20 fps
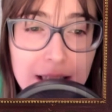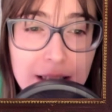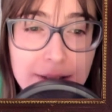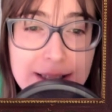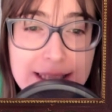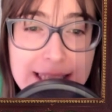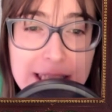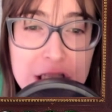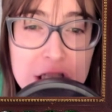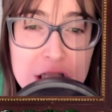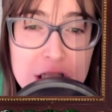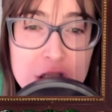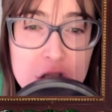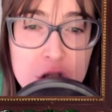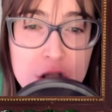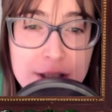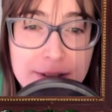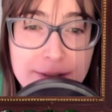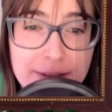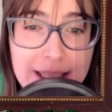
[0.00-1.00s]
a physician's
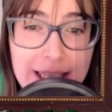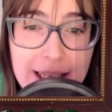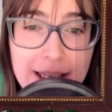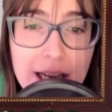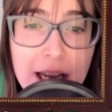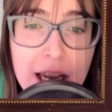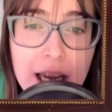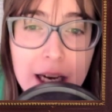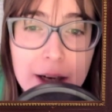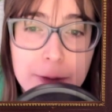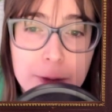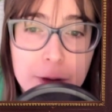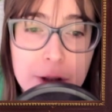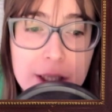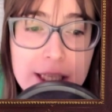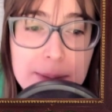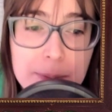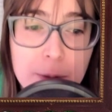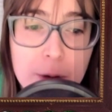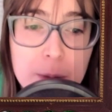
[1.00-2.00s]
certificate of
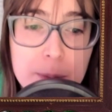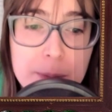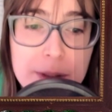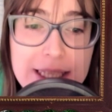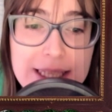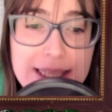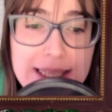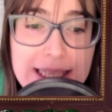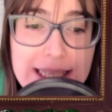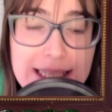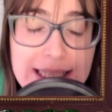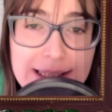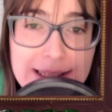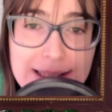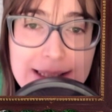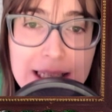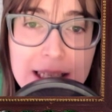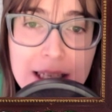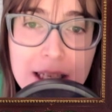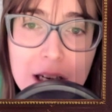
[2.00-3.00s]
freedom from a
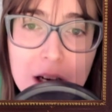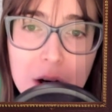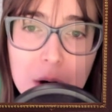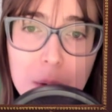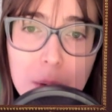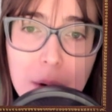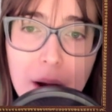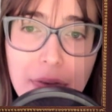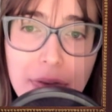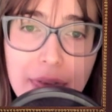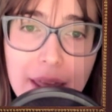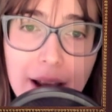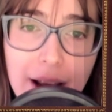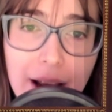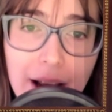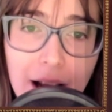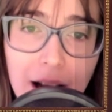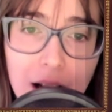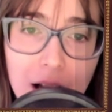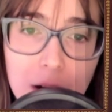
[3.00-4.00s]
disease. What the
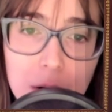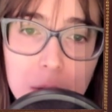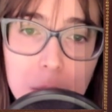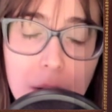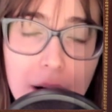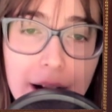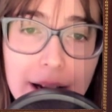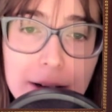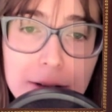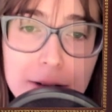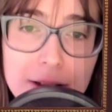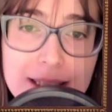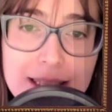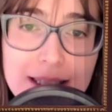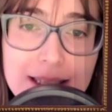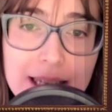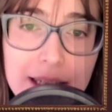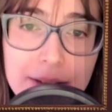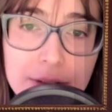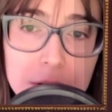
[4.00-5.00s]
hell? Why was
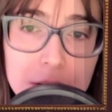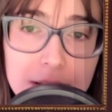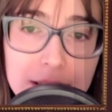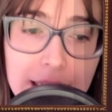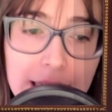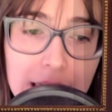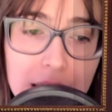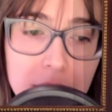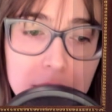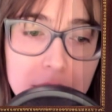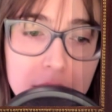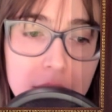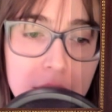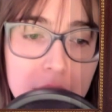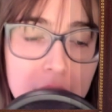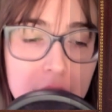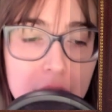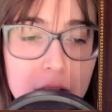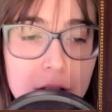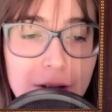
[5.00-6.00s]
this ever allowed?
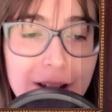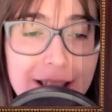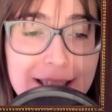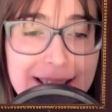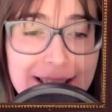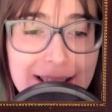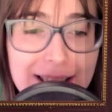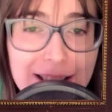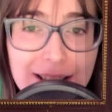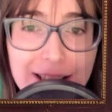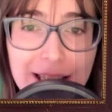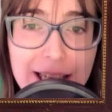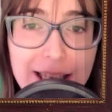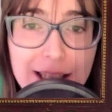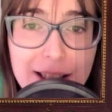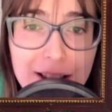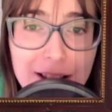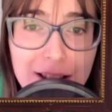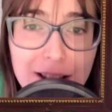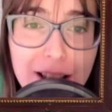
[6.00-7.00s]
Was it
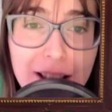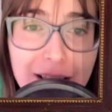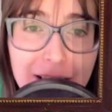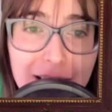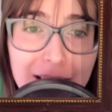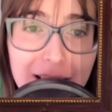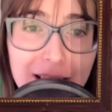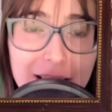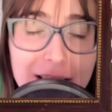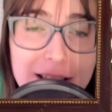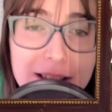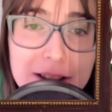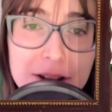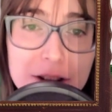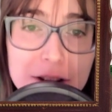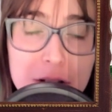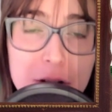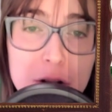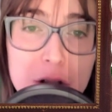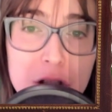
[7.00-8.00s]
like,
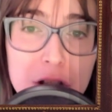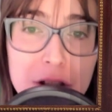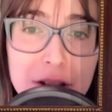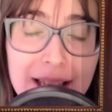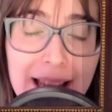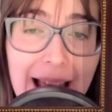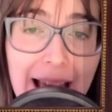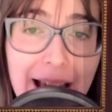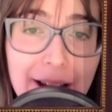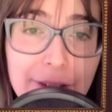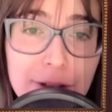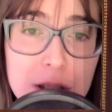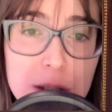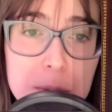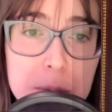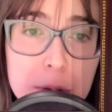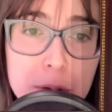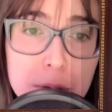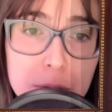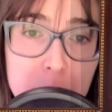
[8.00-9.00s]
you shouldn't have to
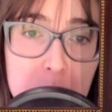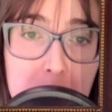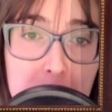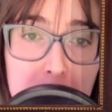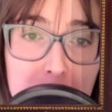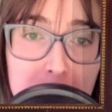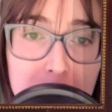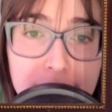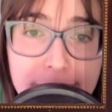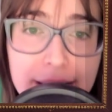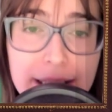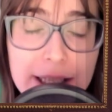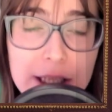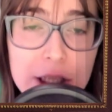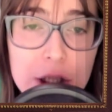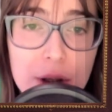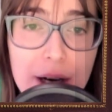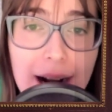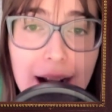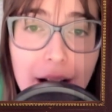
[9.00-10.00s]
prove
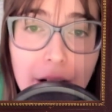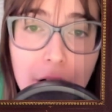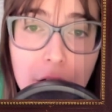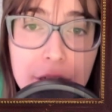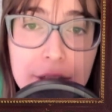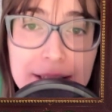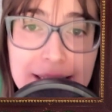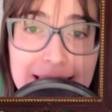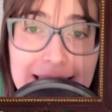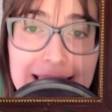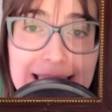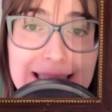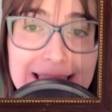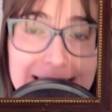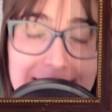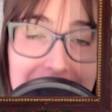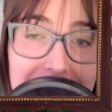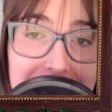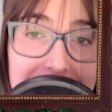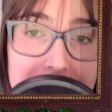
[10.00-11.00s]
your health to the
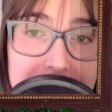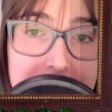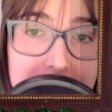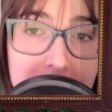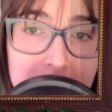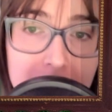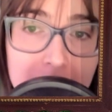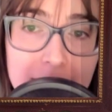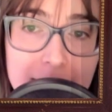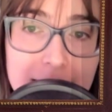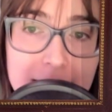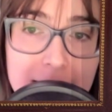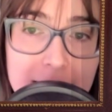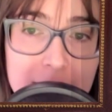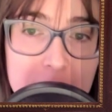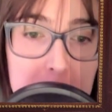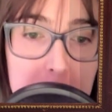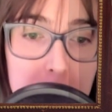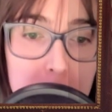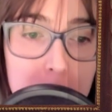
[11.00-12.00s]
state
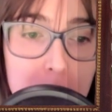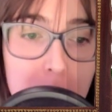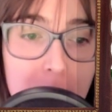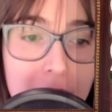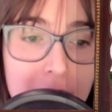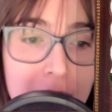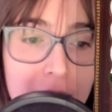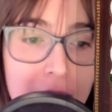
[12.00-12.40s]
to,